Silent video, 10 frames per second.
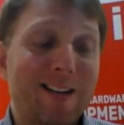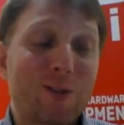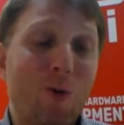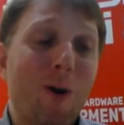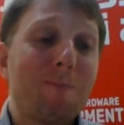So
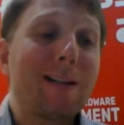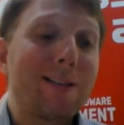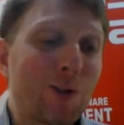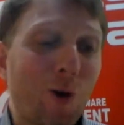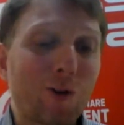please
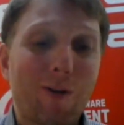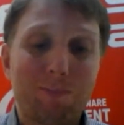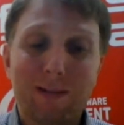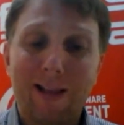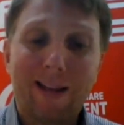don't
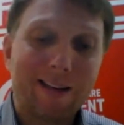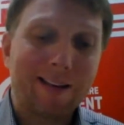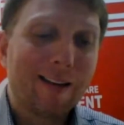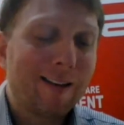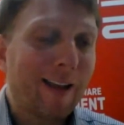complain
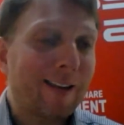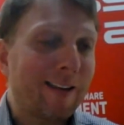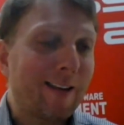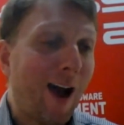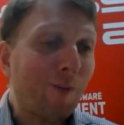like
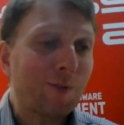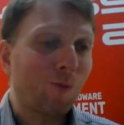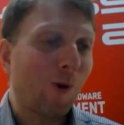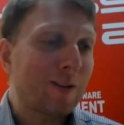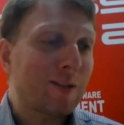
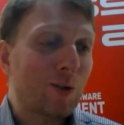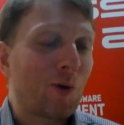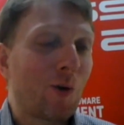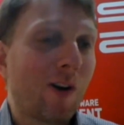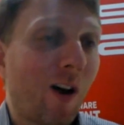afterwards to
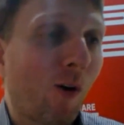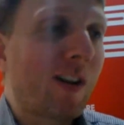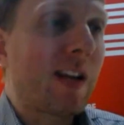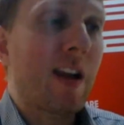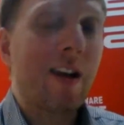Google, oh yeah,